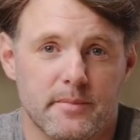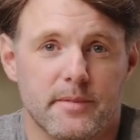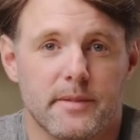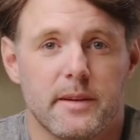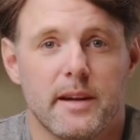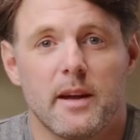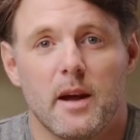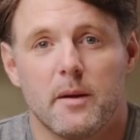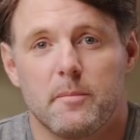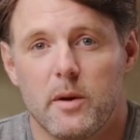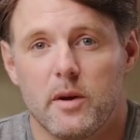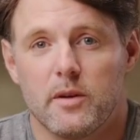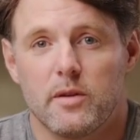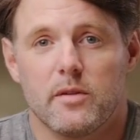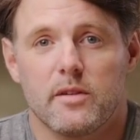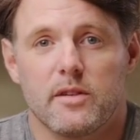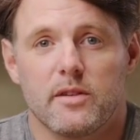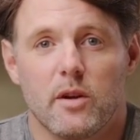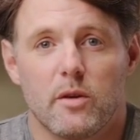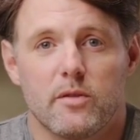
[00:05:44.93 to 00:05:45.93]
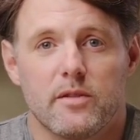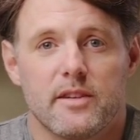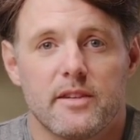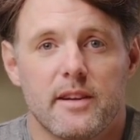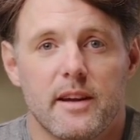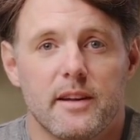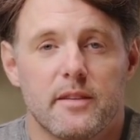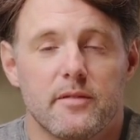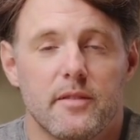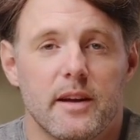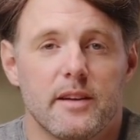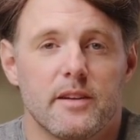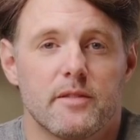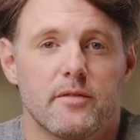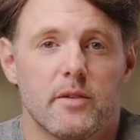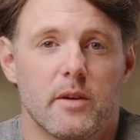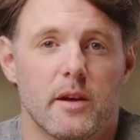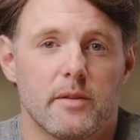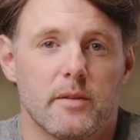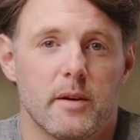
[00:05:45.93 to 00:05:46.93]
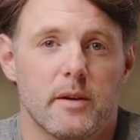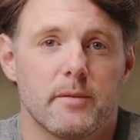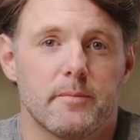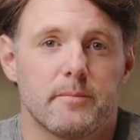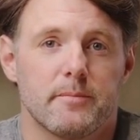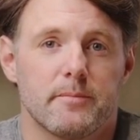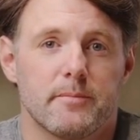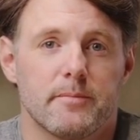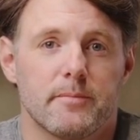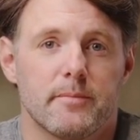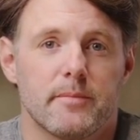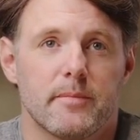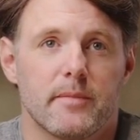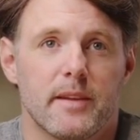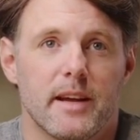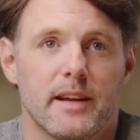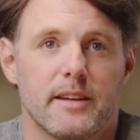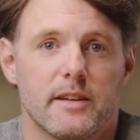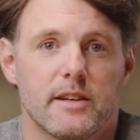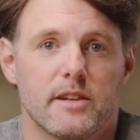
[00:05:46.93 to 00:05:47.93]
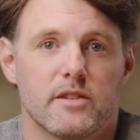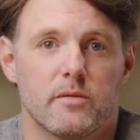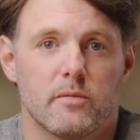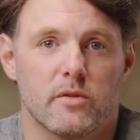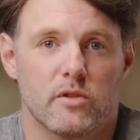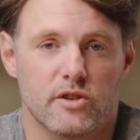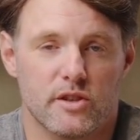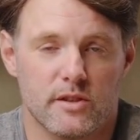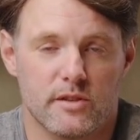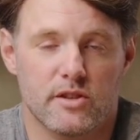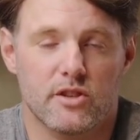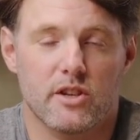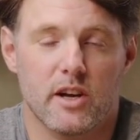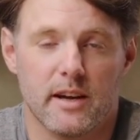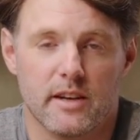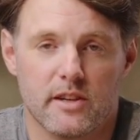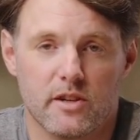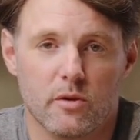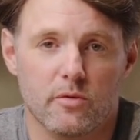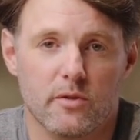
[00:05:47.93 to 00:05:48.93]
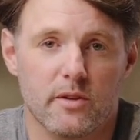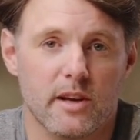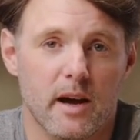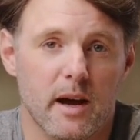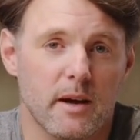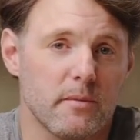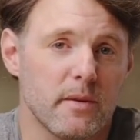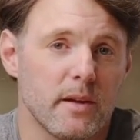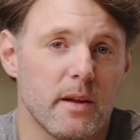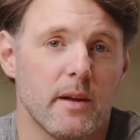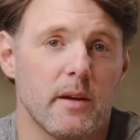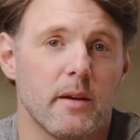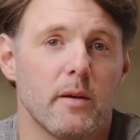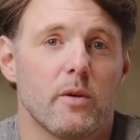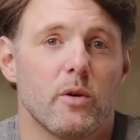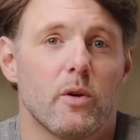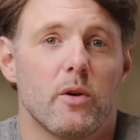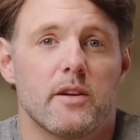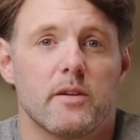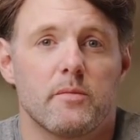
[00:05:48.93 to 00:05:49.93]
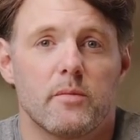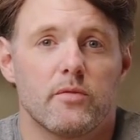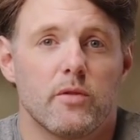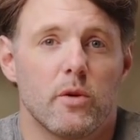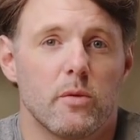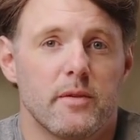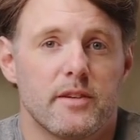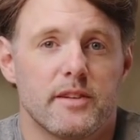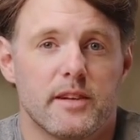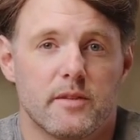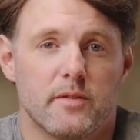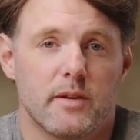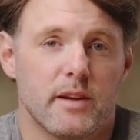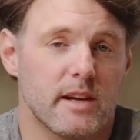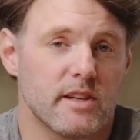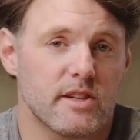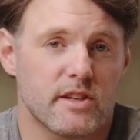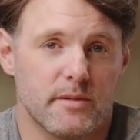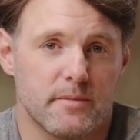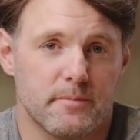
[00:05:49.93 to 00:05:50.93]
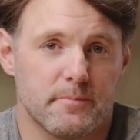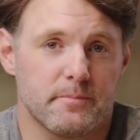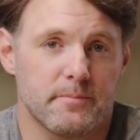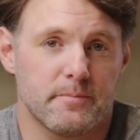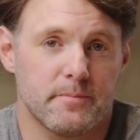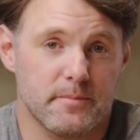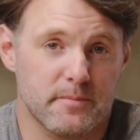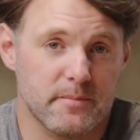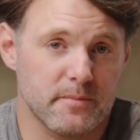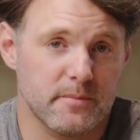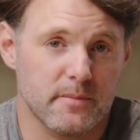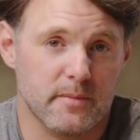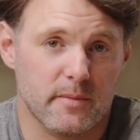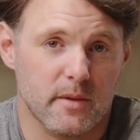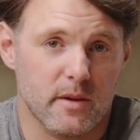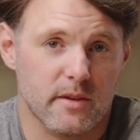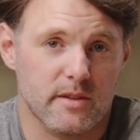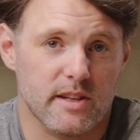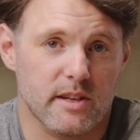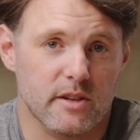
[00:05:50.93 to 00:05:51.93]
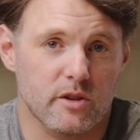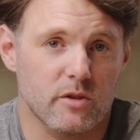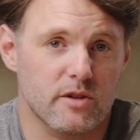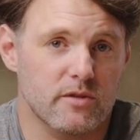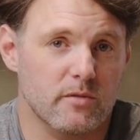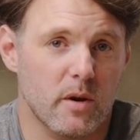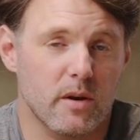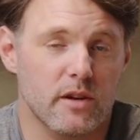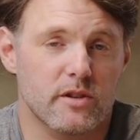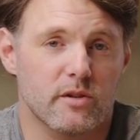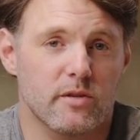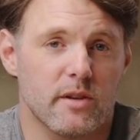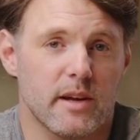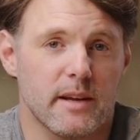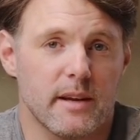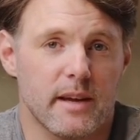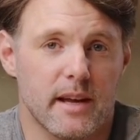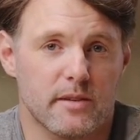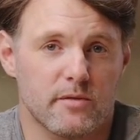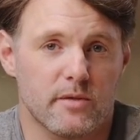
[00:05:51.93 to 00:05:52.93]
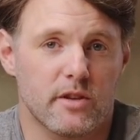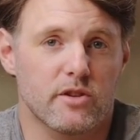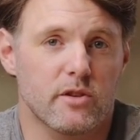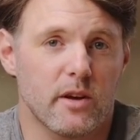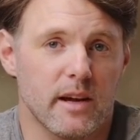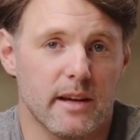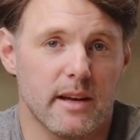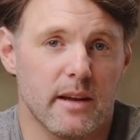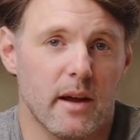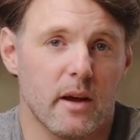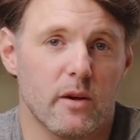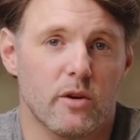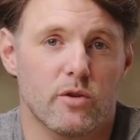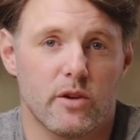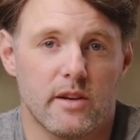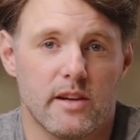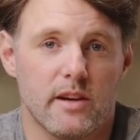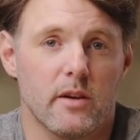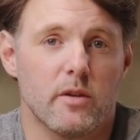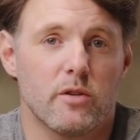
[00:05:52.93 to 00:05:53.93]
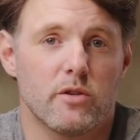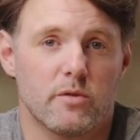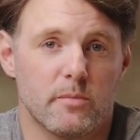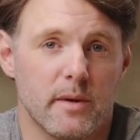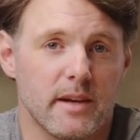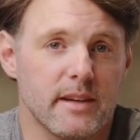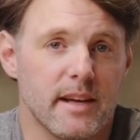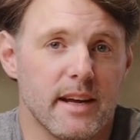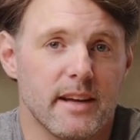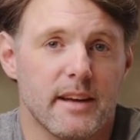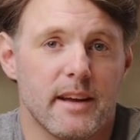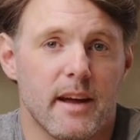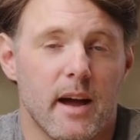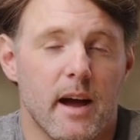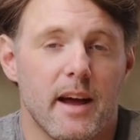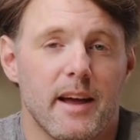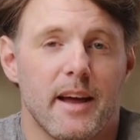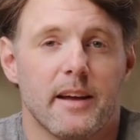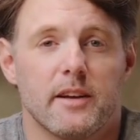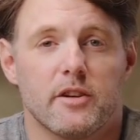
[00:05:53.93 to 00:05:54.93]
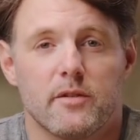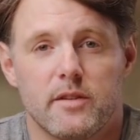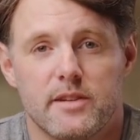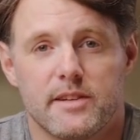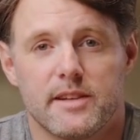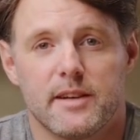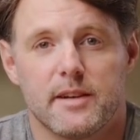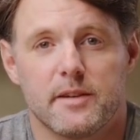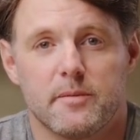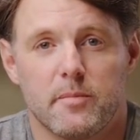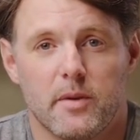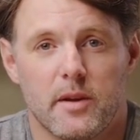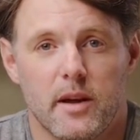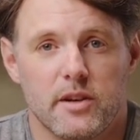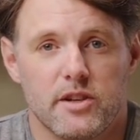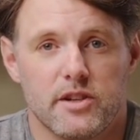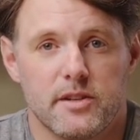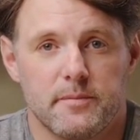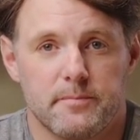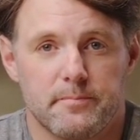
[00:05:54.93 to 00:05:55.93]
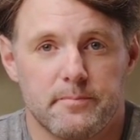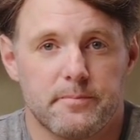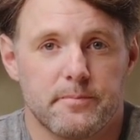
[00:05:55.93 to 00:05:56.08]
AI models don't stay effective forever. Data distributions change over time, causing performance degradation. Continuous monitoring and retraining are critical to maintaining high accuracy in production.